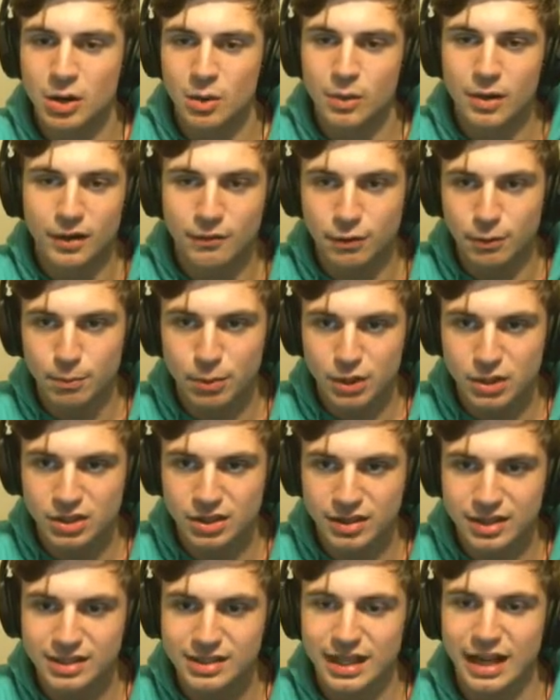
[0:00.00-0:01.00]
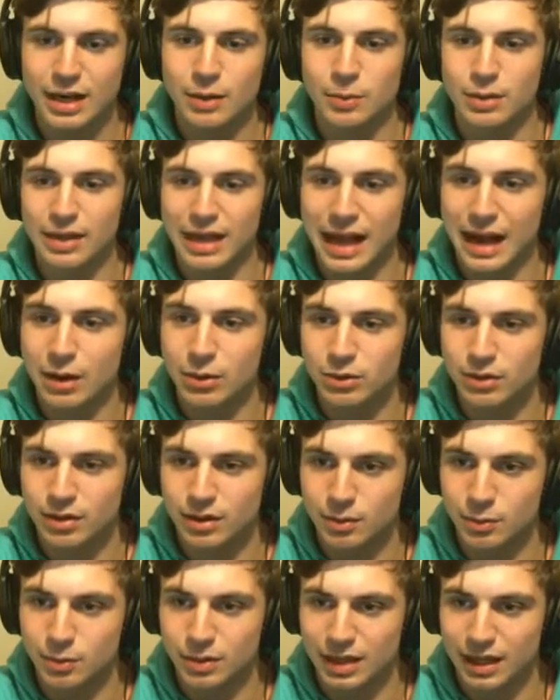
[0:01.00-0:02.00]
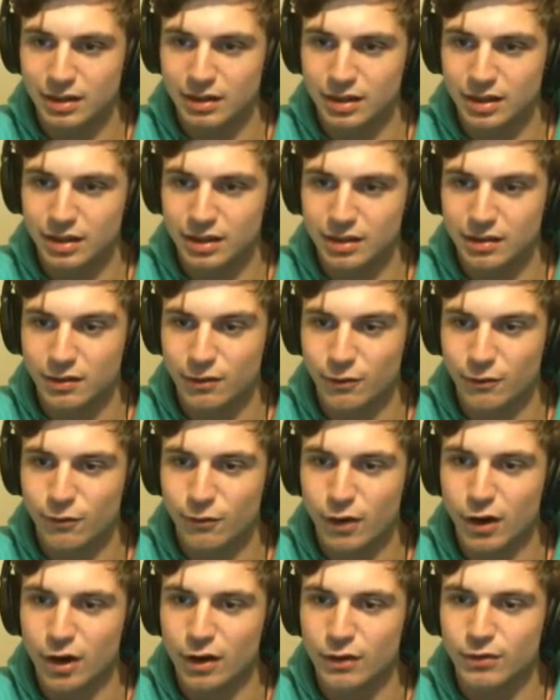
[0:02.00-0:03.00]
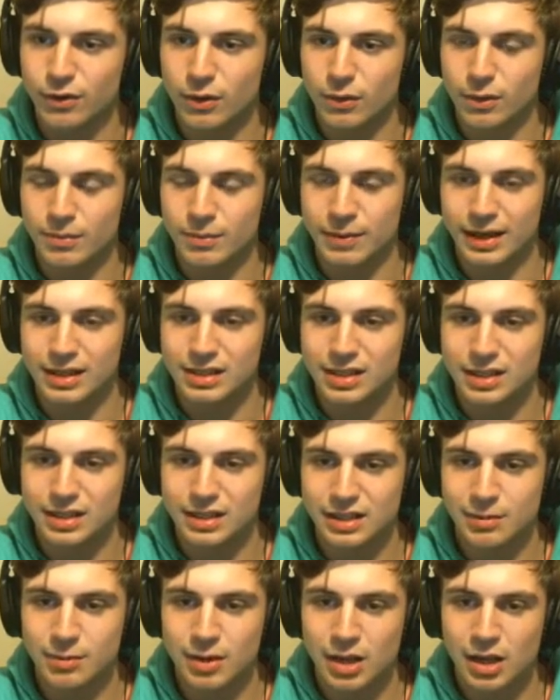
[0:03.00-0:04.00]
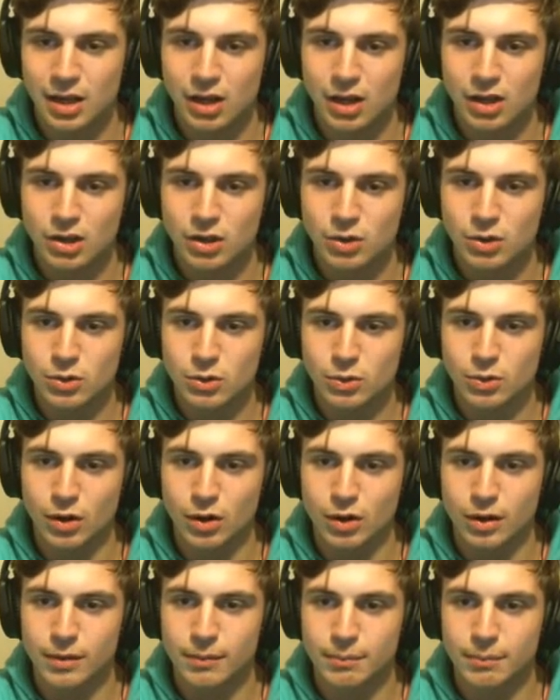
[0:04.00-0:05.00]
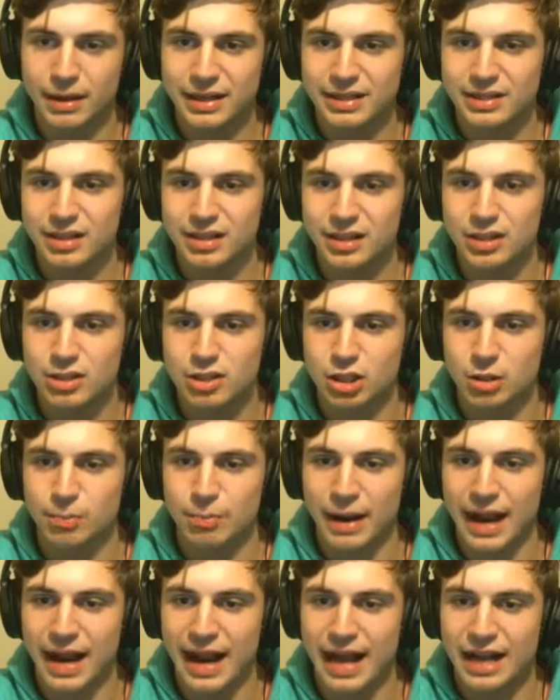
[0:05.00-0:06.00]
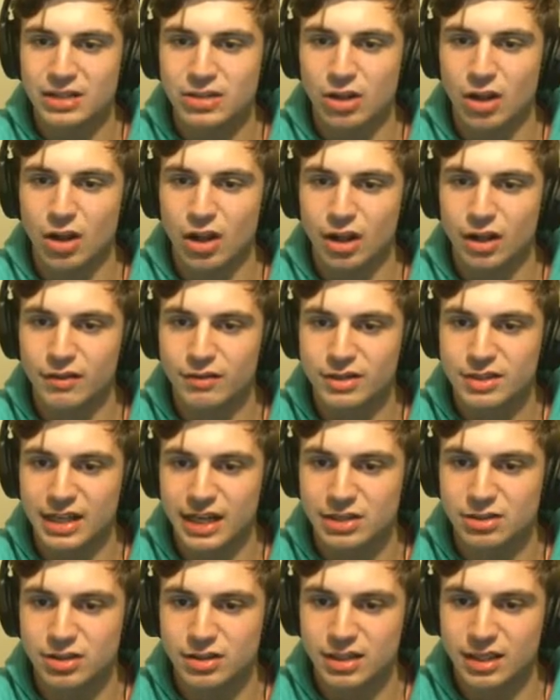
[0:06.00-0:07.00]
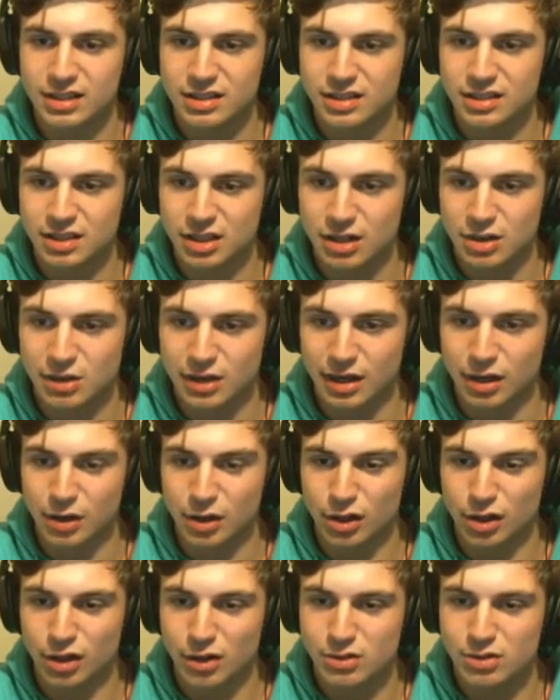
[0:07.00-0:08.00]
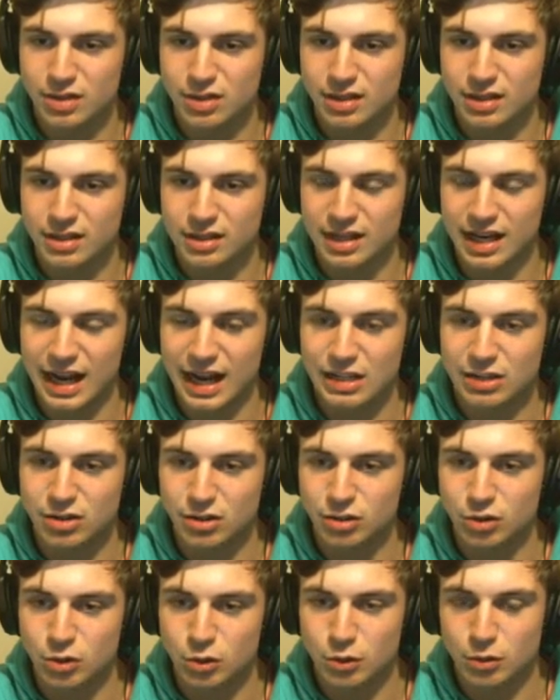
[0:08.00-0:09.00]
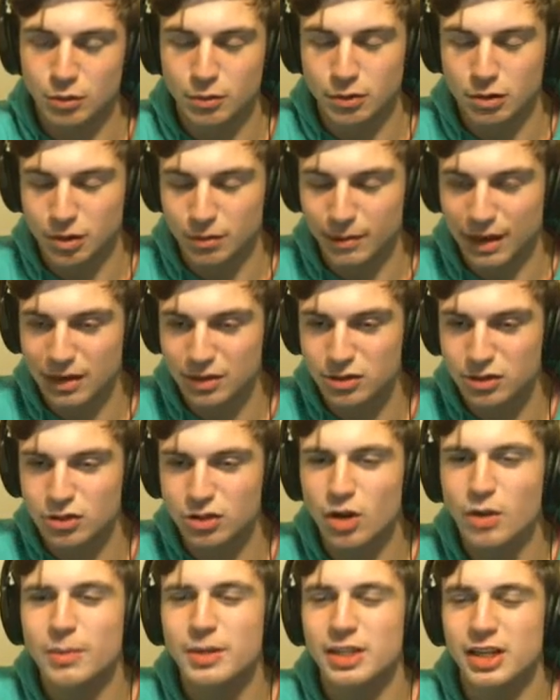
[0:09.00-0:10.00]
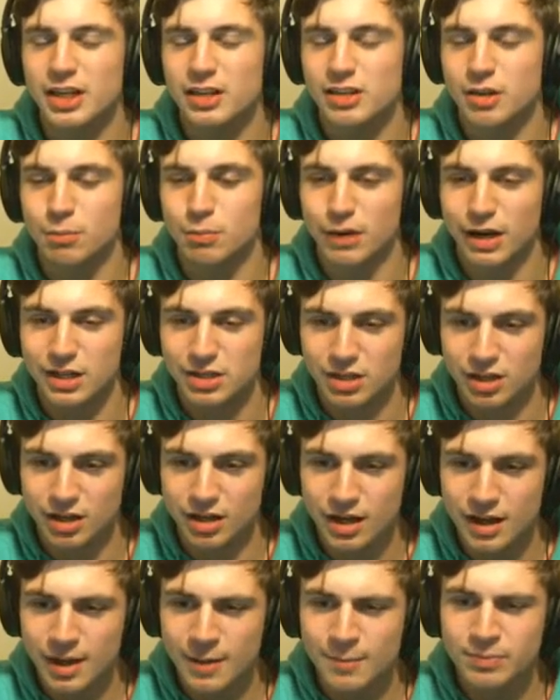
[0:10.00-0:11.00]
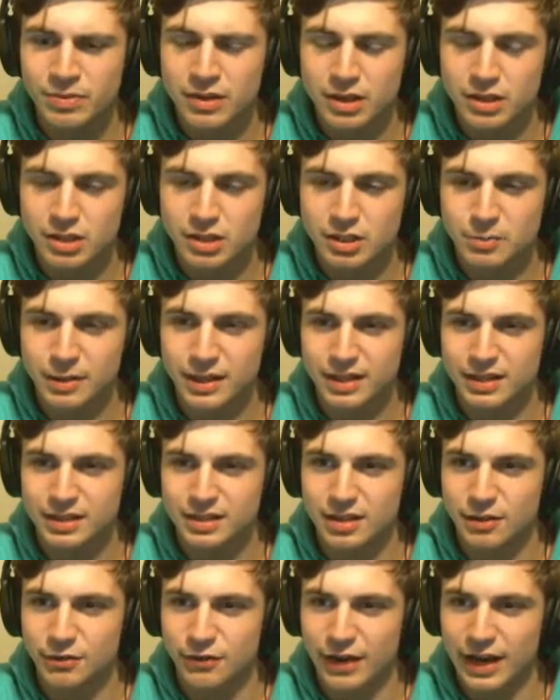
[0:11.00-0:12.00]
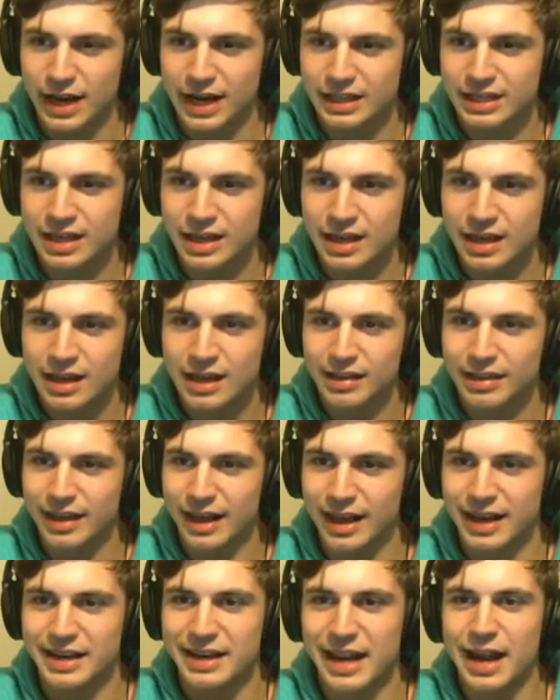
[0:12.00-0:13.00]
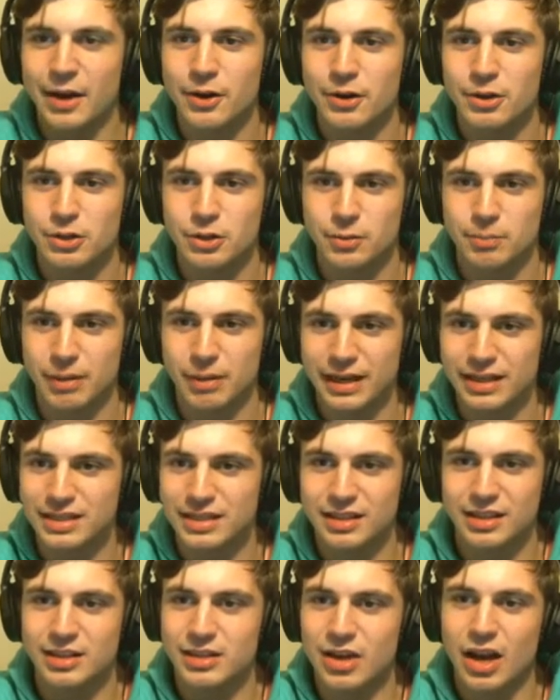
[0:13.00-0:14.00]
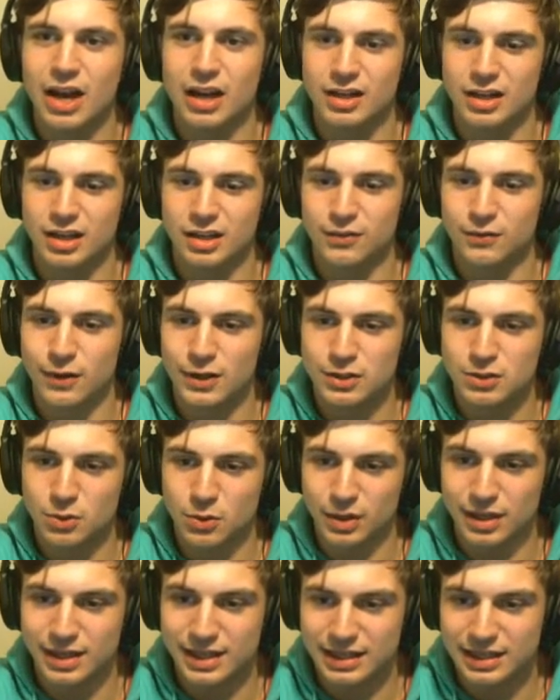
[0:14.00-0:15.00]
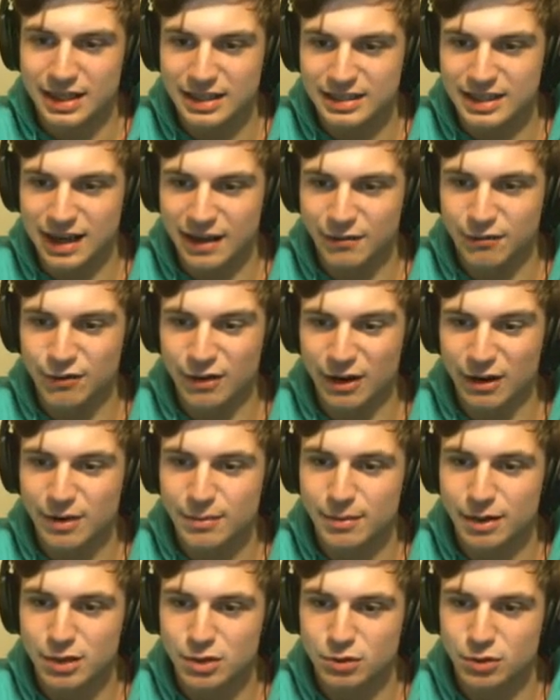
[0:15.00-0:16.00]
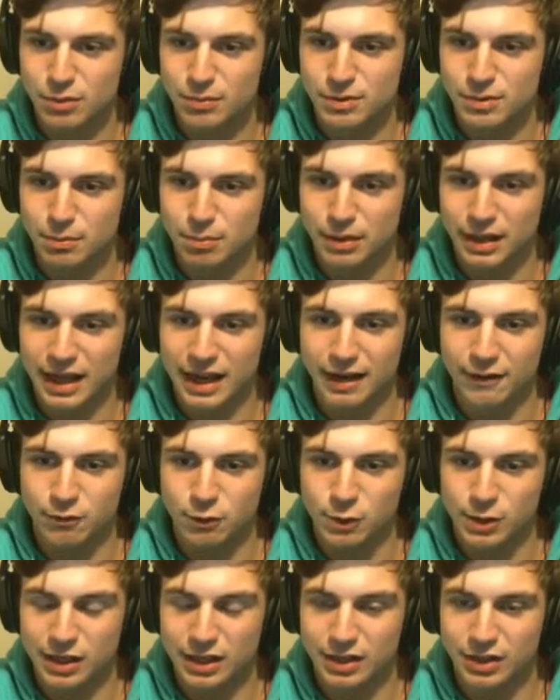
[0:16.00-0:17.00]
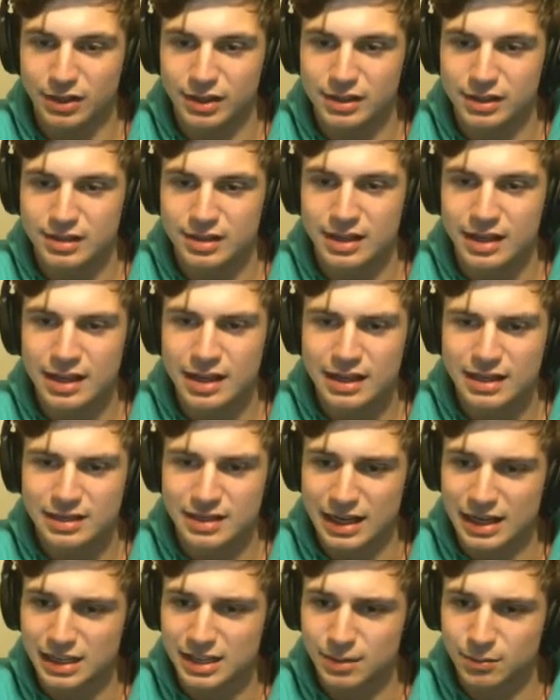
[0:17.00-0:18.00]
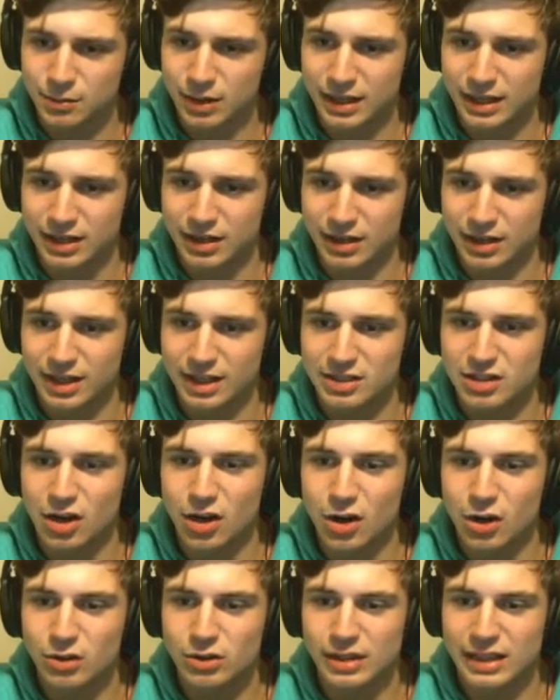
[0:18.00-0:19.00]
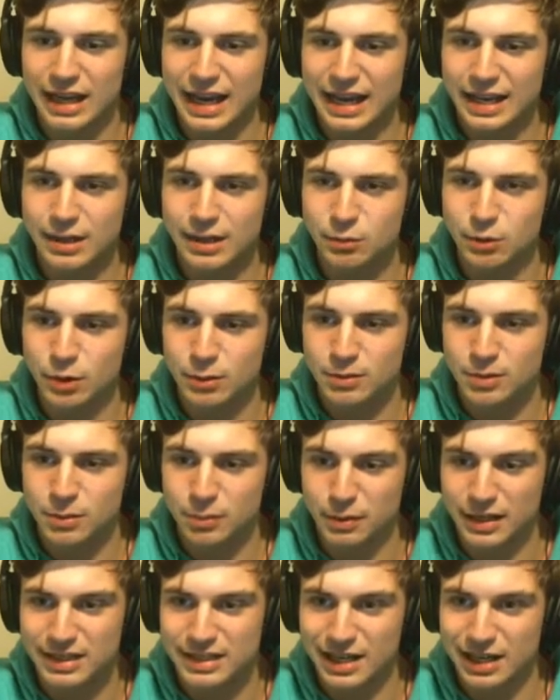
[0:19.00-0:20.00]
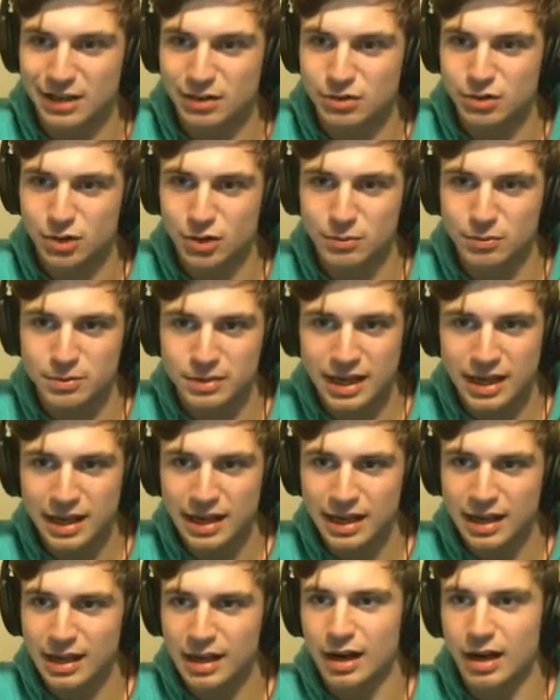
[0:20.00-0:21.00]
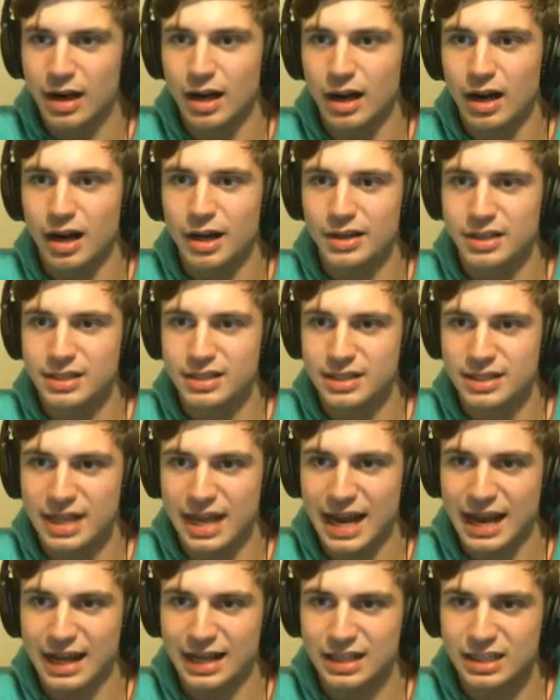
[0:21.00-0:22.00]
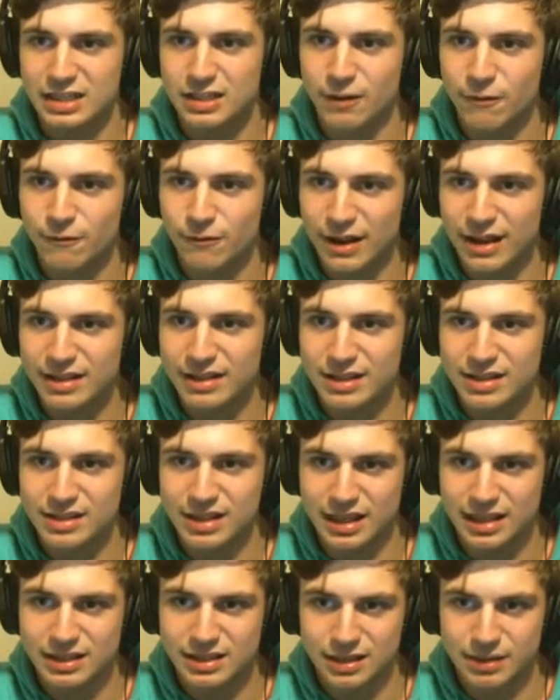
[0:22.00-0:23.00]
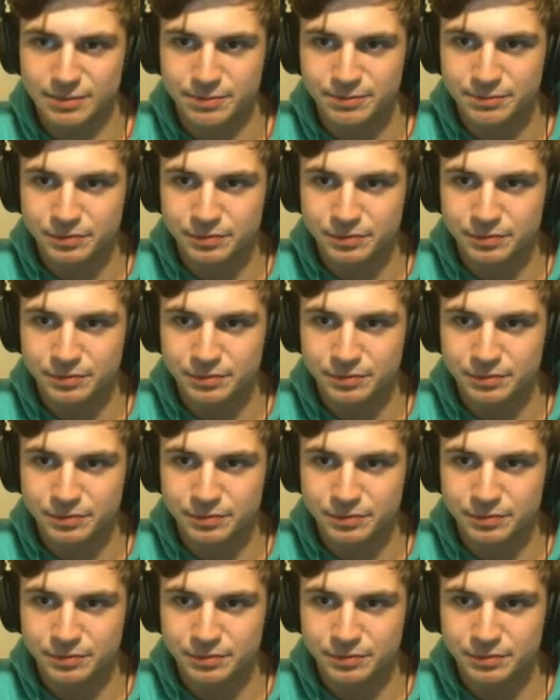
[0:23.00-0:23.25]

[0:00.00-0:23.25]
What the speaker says: Well, if you push on the side without the far forward Mana Sanctum, you basically surpass all of this extra distance and you get closer to this castle. You surmount so much extra pressure just because of the fact that now you're basically knocking on his front door. He doesn't have very much room to play. If you kill this Sanctum right here, he has hardly any room to place down troops on this attack and defend the Sanctum.